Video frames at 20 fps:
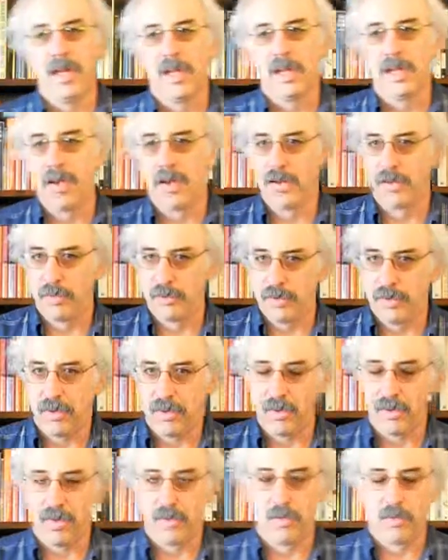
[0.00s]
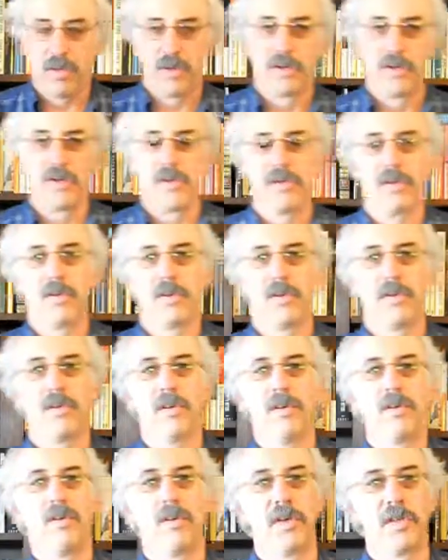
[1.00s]
You know, when
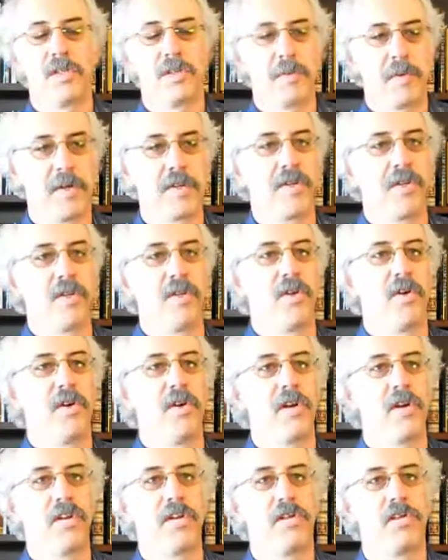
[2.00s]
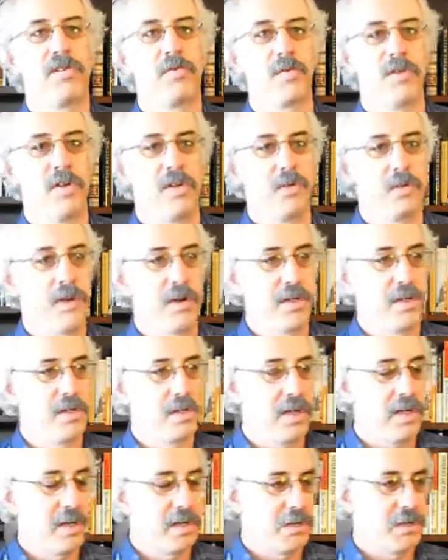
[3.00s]
you speak to the audience, you want
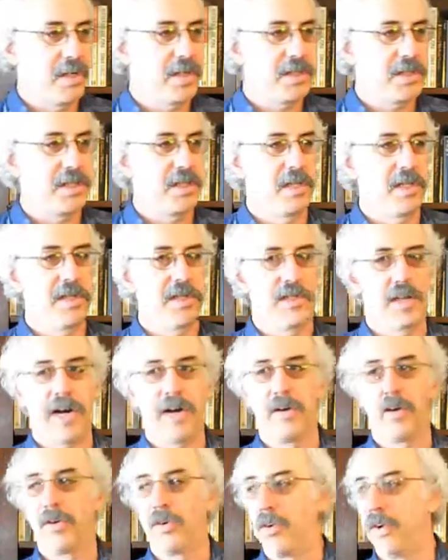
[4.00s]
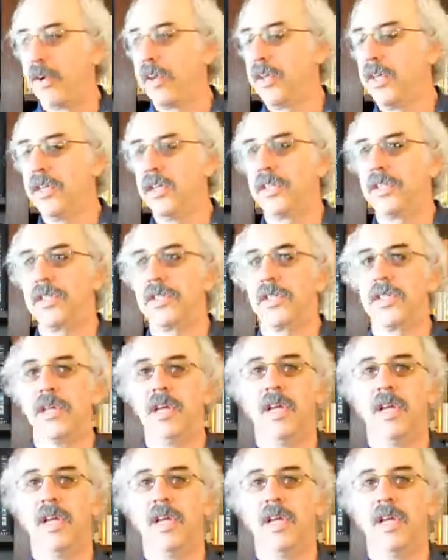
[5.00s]
to address the entire audience,